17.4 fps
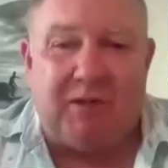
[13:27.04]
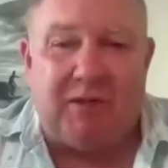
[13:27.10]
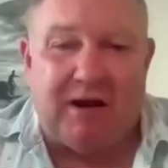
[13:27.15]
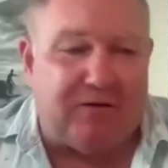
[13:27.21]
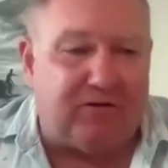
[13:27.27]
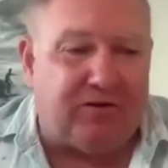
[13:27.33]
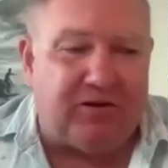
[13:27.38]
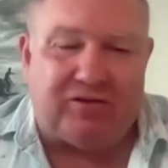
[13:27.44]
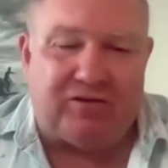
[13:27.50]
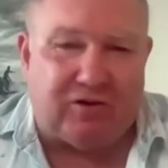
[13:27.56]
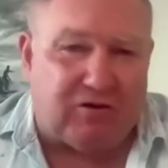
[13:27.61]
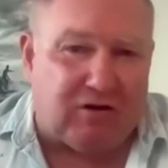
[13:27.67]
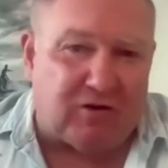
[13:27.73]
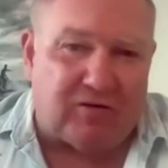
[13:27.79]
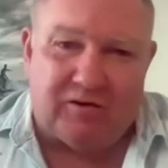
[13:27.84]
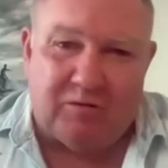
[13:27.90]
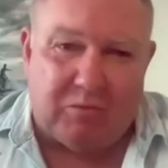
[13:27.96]
a month just
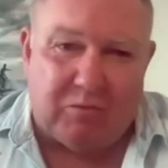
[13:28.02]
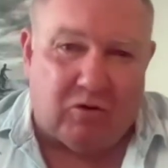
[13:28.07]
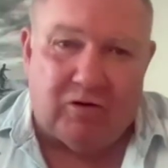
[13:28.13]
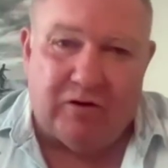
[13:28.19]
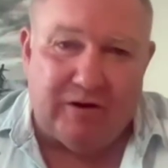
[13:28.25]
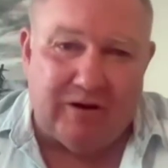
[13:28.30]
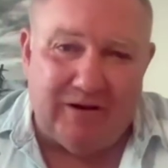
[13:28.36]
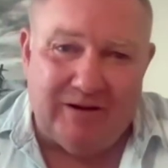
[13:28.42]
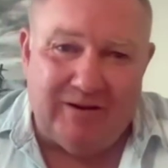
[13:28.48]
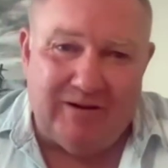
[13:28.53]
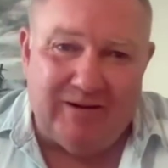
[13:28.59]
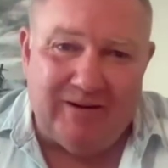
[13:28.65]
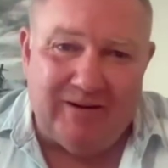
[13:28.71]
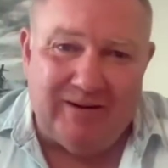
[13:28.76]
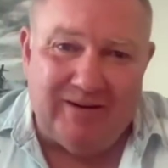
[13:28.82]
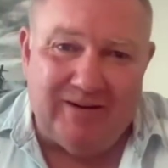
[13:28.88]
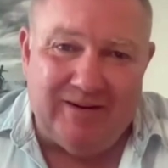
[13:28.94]
across the board.
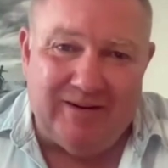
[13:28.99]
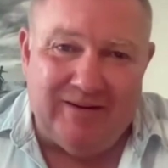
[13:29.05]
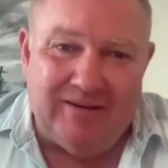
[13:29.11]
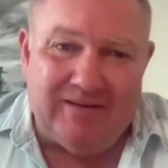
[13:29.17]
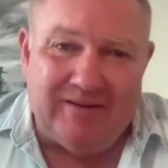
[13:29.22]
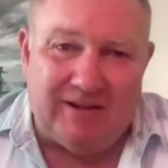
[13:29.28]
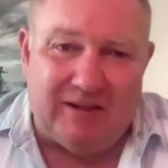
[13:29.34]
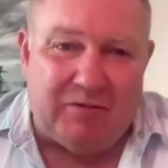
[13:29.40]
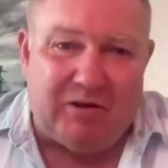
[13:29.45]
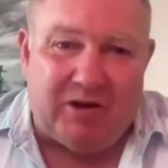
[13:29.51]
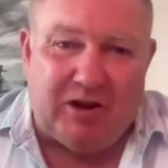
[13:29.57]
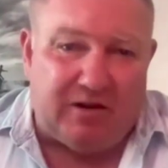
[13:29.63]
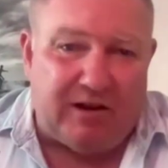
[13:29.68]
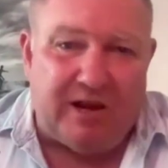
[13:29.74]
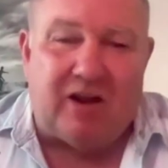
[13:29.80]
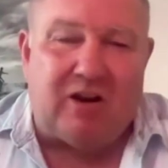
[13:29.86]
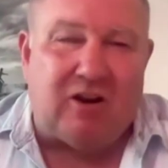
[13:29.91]
And
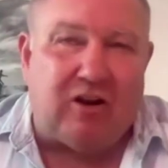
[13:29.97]
I